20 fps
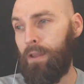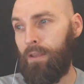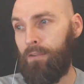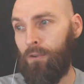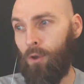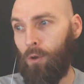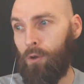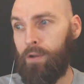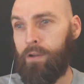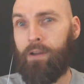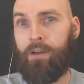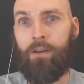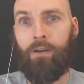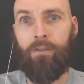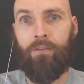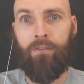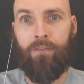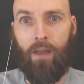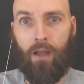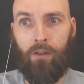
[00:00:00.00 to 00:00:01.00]
is only going to
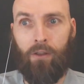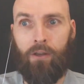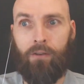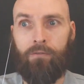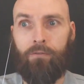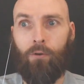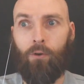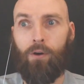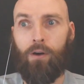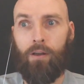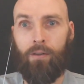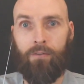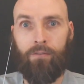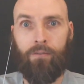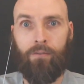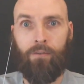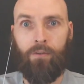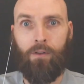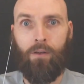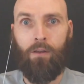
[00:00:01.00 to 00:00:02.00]
sell it for
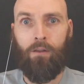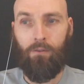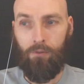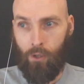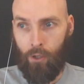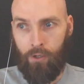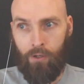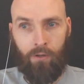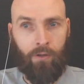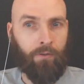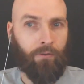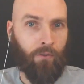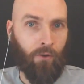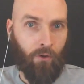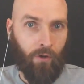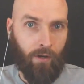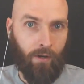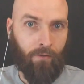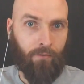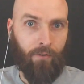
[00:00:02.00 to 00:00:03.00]
as little as they're
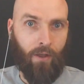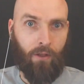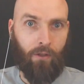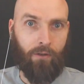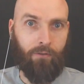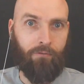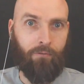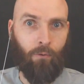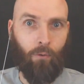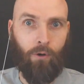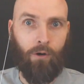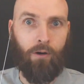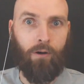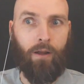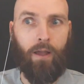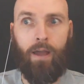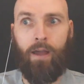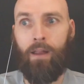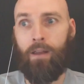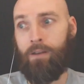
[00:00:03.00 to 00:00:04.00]
going to sell it for,
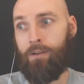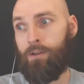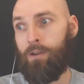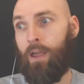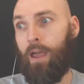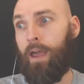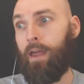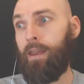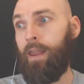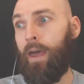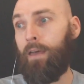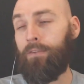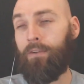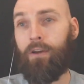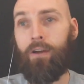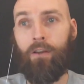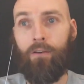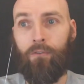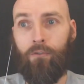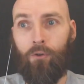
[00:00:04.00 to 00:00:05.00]
and as a
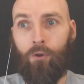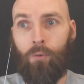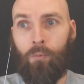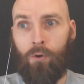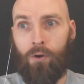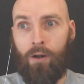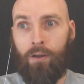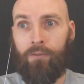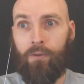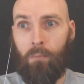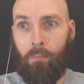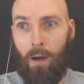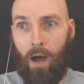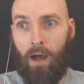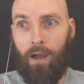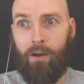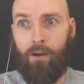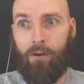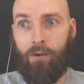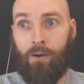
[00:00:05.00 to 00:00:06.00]
consumer, as a
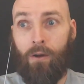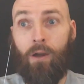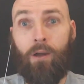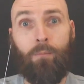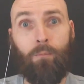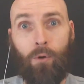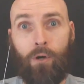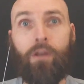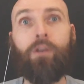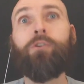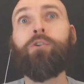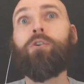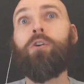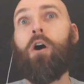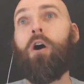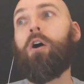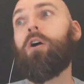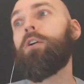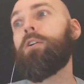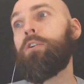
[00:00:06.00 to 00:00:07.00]
buyer, putting your
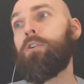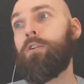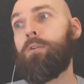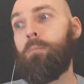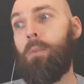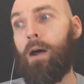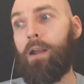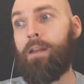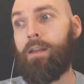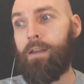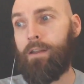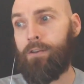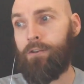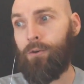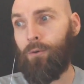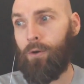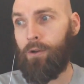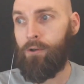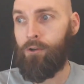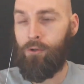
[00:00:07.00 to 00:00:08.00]
hard-earned money
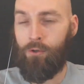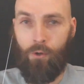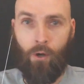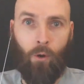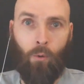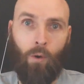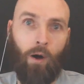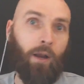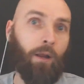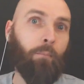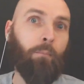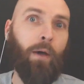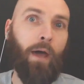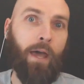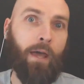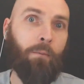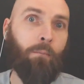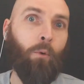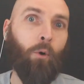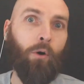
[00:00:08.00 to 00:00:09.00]
into it, you don't want to
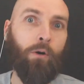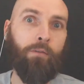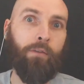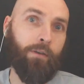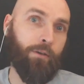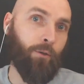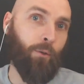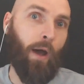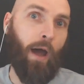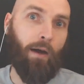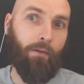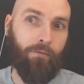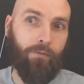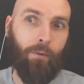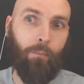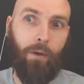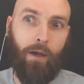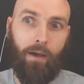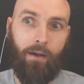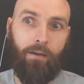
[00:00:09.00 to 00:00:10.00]
pay more than you have to
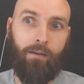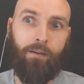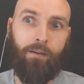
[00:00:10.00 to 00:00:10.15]
pay.